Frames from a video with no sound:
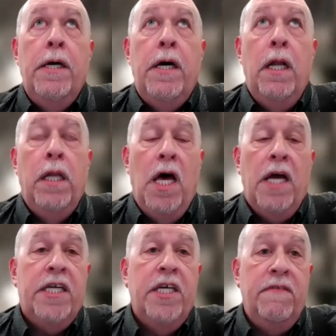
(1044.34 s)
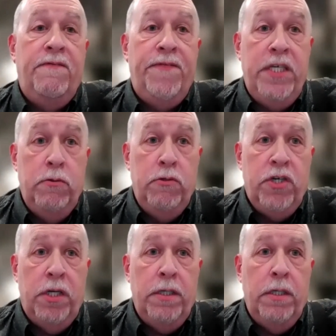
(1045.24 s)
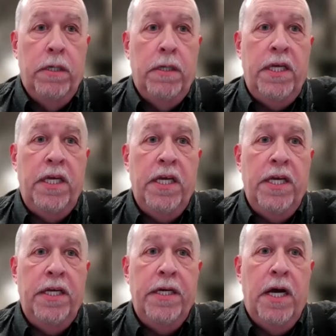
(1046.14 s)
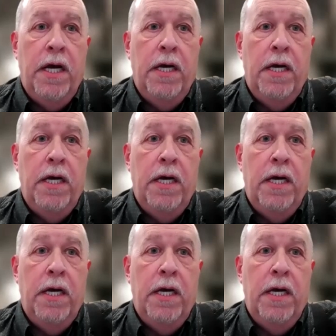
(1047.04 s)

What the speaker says: a lot of confusion in